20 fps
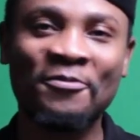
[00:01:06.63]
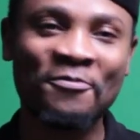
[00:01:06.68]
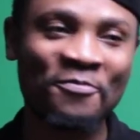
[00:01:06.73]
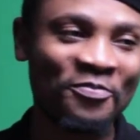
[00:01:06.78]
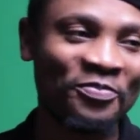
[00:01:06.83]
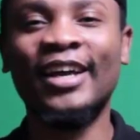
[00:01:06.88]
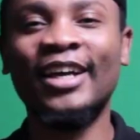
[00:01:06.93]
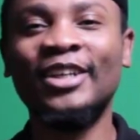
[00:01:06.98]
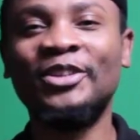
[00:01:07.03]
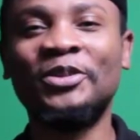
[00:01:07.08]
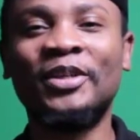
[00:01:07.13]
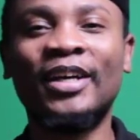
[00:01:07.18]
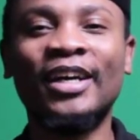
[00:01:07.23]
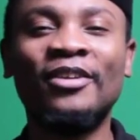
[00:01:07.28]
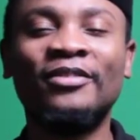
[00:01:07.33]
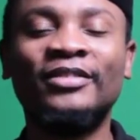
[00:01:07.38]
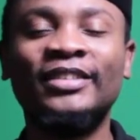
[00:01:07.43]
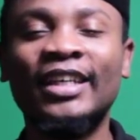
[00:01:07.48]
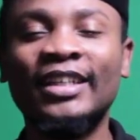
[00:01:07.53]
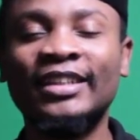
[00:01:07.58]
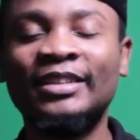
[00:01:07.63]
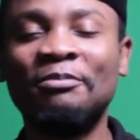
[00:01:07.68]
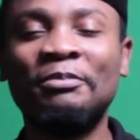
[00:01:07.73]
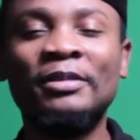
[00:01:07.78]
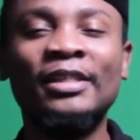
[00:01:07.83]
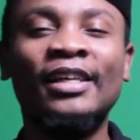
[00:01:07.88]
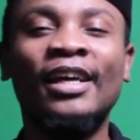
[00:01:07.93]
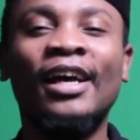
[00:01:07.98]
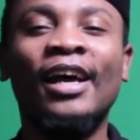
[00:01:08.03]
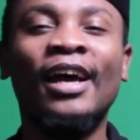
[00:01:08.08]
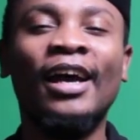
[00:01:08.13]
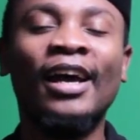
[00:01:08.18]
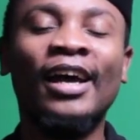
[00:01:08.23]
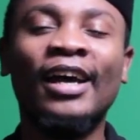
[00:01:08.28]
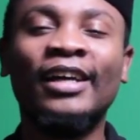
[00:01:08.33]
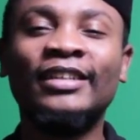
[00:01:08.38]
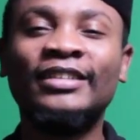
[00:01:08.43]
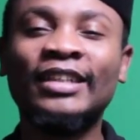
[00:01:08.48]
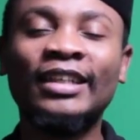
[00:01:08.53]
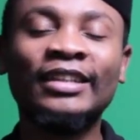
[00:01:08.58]
We had to kind of test
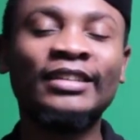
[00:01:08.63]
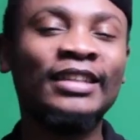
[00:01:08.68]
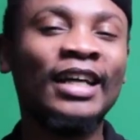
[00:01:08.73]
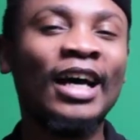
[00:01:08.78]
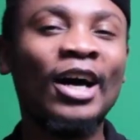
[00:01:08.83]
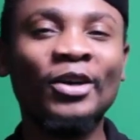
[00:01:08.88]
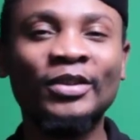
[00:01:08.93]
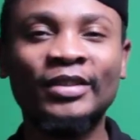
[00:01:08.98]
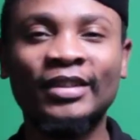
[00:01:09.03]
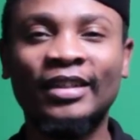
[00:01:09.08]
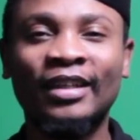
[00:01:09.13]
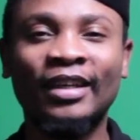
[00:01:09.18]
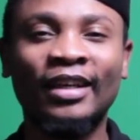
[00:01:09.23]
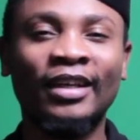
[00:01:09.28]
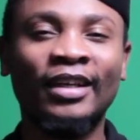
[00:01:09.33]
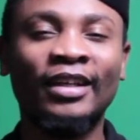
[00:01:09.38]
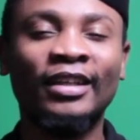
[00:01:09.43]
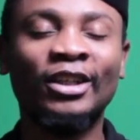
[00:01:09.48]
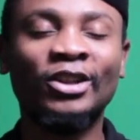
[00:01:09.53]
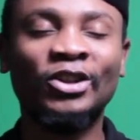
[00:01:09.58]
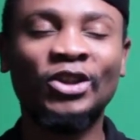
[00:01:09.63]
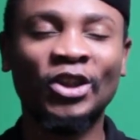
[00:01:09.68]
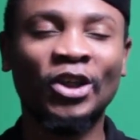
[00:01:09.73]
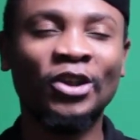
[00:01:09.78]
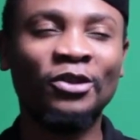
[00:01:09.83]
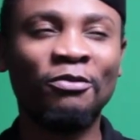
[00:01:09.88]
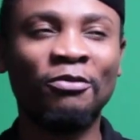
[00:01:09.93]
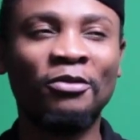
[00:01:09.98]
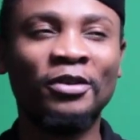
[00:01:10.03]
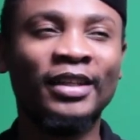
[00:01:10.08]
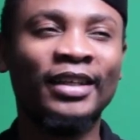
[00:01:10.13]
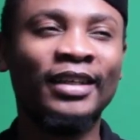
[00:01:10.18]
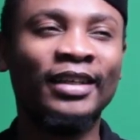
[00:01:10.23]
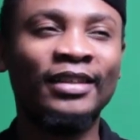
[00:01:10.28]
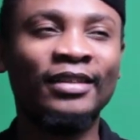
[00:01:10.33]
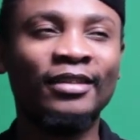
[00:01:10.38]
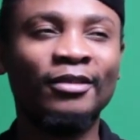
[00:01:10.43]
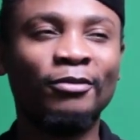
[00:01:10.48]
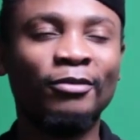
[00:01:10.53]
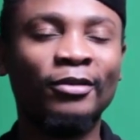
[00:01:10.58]
out the shot for
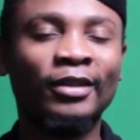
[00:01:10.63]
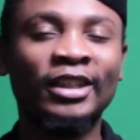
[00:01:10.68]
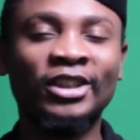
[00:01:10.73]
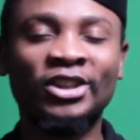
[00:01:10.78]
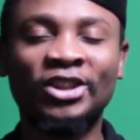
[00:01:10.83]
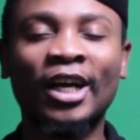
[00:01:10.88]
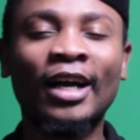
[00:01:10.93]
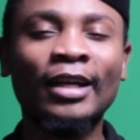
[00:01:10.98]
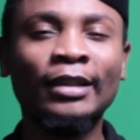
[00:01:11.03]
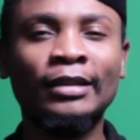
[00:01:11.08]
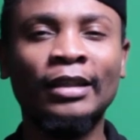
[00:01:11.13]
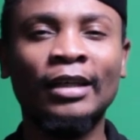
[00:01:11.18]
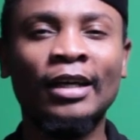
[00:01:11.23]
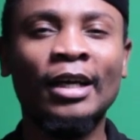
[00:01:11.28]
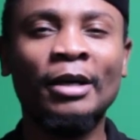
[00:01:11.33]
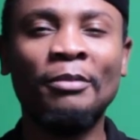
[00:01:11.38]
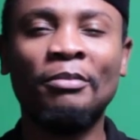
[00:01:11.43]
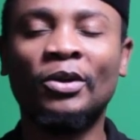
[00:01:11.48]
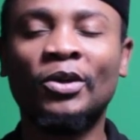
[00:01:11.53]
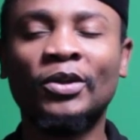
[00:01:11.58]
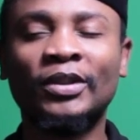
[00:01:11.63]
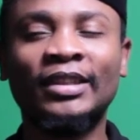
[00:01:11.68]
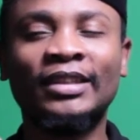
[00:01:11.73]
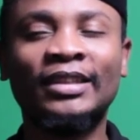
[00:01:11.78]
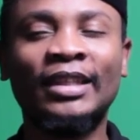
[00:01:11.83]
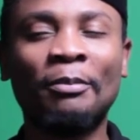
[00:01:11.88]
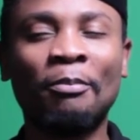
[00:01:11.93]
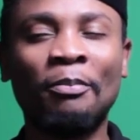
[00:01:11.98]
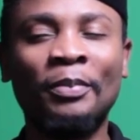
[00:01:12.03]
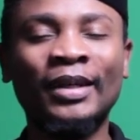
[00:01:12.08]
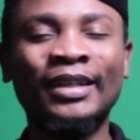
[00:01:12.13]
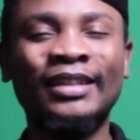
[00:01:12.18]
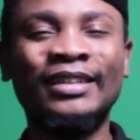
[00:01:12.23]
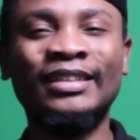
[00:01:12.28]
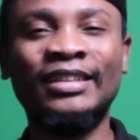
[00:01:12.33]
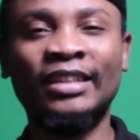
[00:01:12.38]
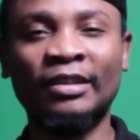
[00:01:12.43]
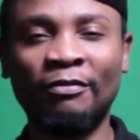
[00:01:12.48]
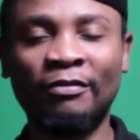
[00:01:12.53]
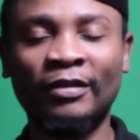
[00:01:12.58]
the judge, because it's a
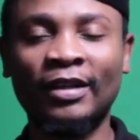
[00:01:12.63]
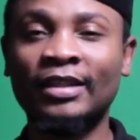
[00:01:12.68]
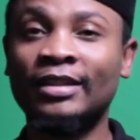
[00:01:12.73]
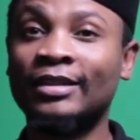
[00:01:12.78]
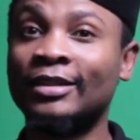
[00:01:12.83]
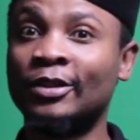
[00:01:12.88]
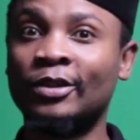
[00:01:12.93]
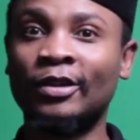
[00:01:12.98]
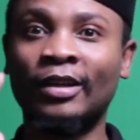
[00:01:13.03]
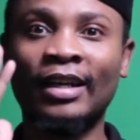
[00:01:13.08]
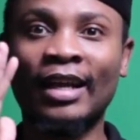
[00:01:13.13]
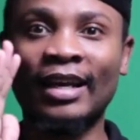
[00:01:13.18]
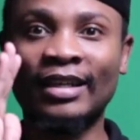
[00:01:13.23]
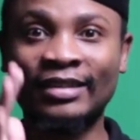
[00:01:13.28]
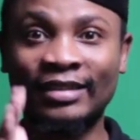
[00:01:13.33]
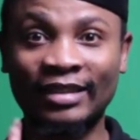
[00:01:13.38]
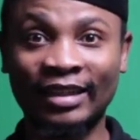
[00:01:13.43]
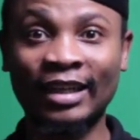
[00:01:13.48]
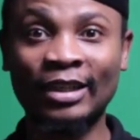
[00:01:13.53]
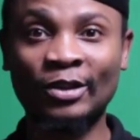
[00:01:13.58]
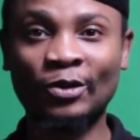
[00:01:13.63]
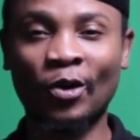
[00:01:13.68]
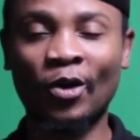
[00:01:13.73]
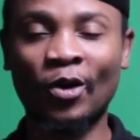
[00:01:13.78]
bit different. It's not like straight